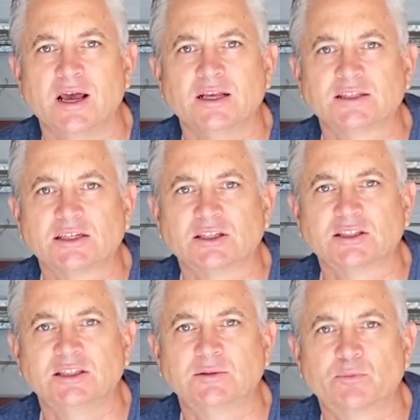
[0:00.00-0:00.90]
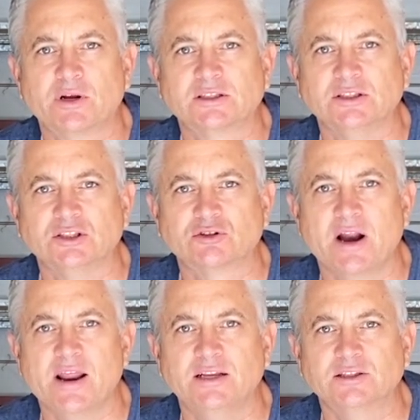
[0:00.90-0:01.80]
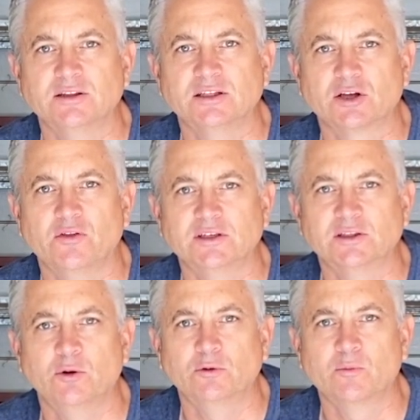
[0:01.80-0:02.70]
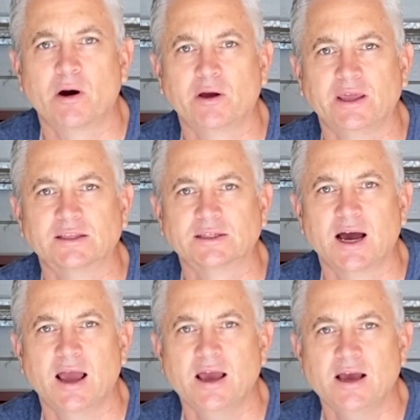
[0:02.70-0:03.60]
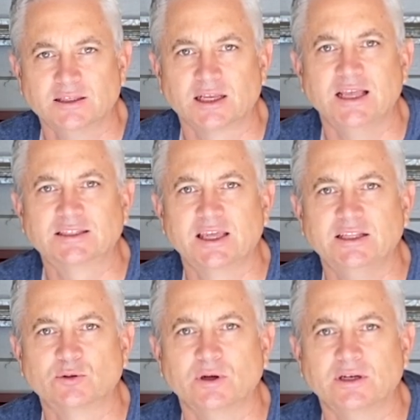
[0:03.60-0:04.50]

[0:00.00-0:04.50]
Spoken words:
such as this Briggs Stratton engine that's on this lawnmower here today. So let's get into it.